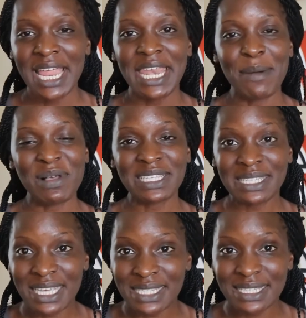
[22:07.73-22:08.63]
Number
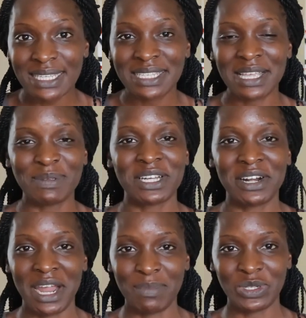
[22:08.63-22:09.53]
6,
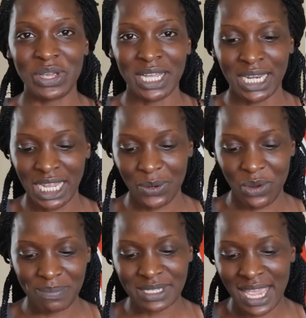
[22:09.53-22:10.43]
subscribe to airline
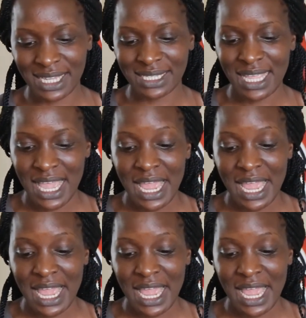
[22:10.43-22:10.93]
websites.